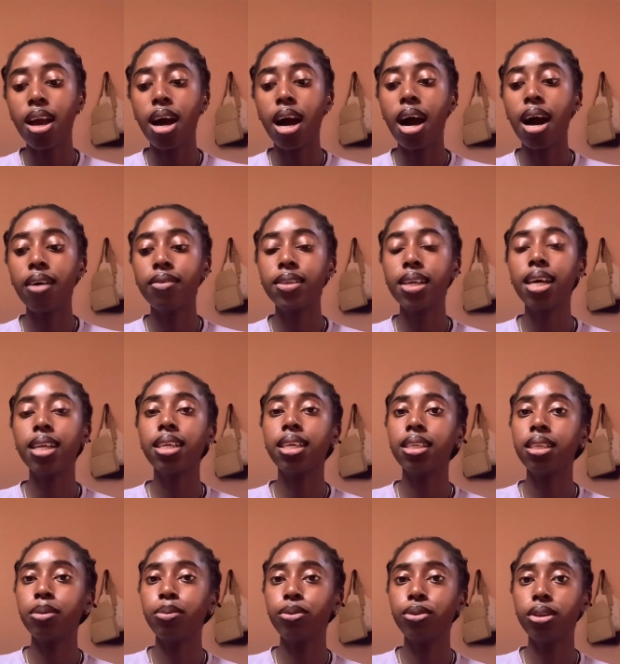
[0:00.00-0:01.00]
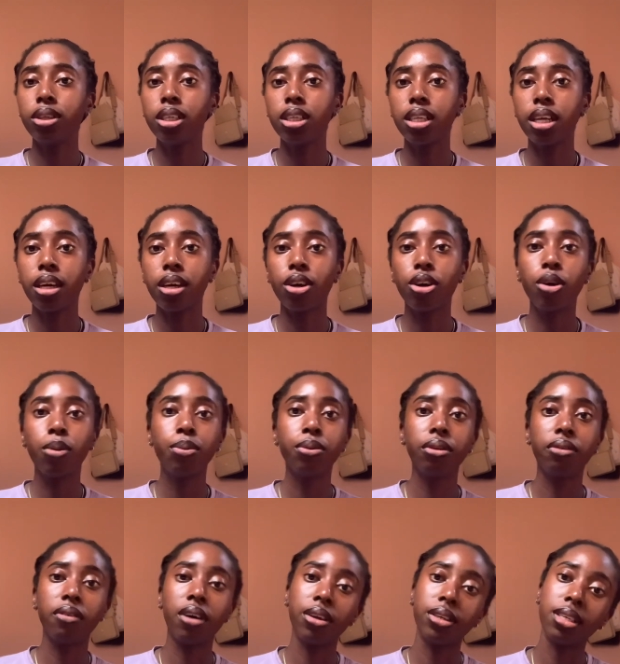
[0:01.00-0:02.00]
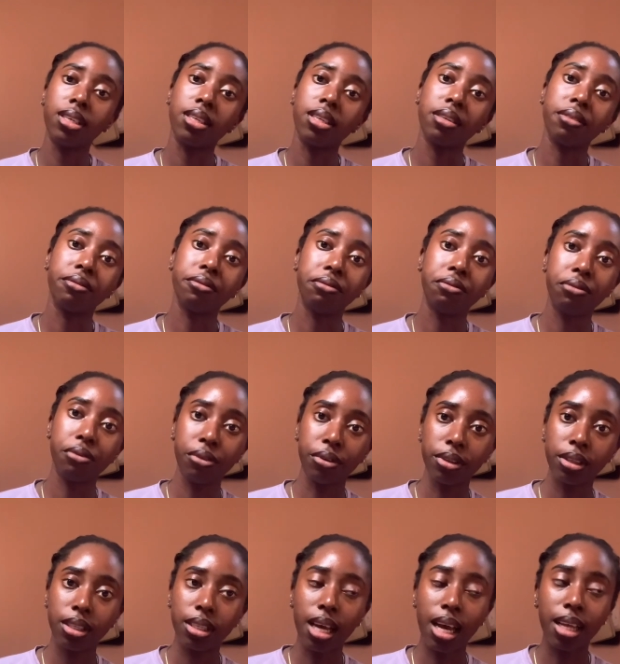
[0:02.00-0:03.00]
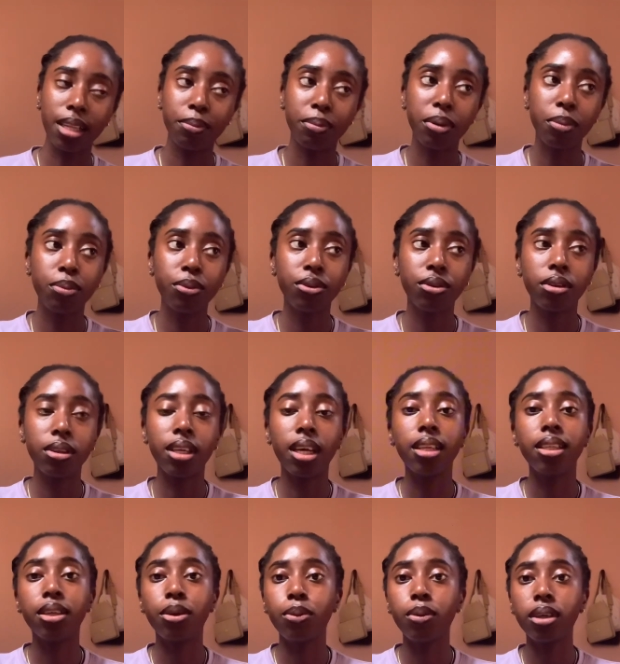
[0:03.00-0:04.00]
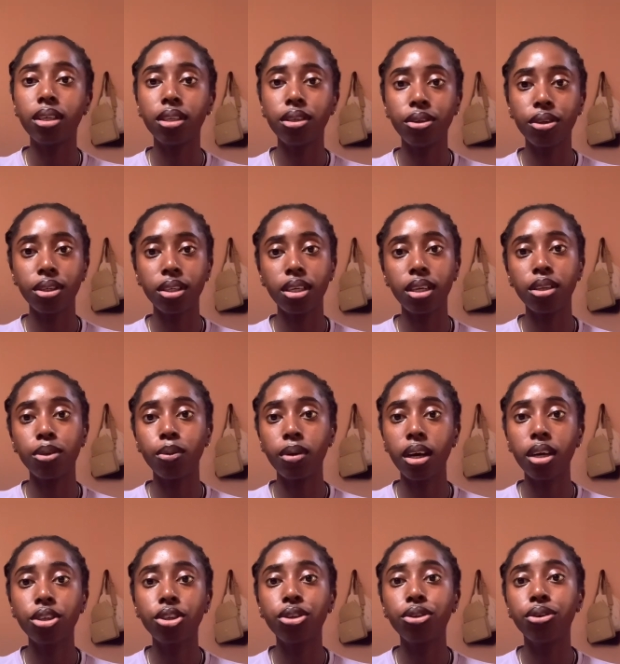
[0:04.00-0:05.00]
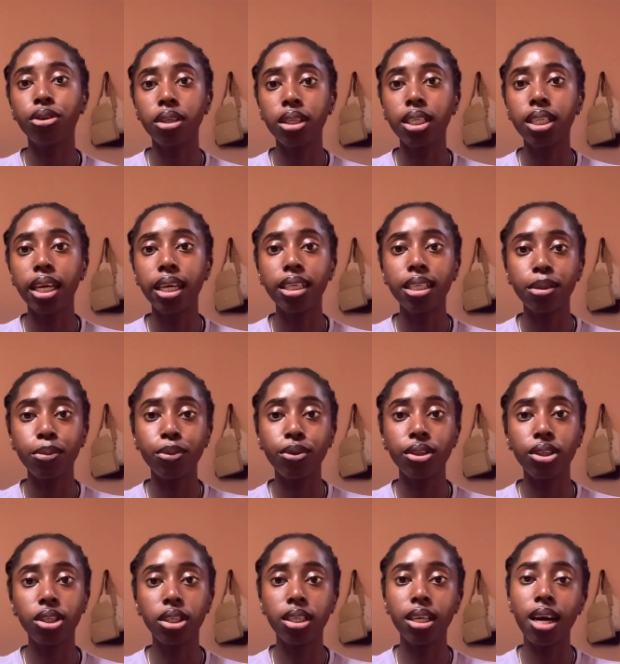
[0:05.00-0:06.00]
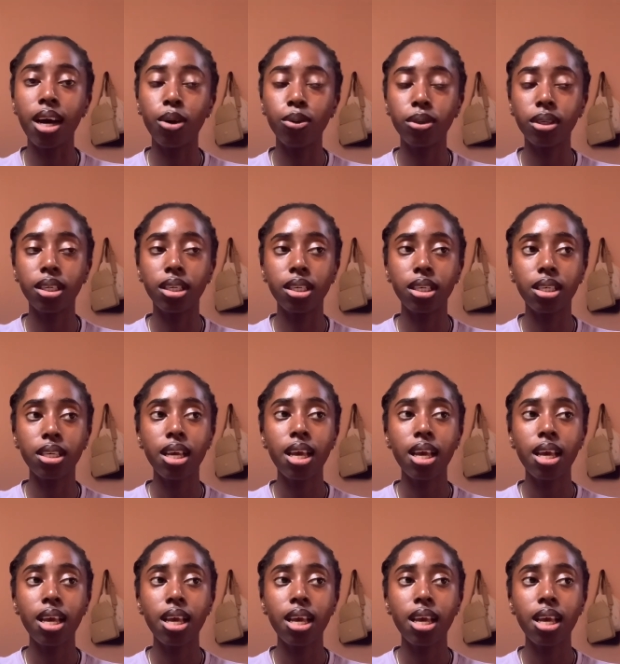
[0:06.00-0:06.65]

After they demolished like a couple of houses in front, and people saw that they were serious and they were actually going to like demolish the houses.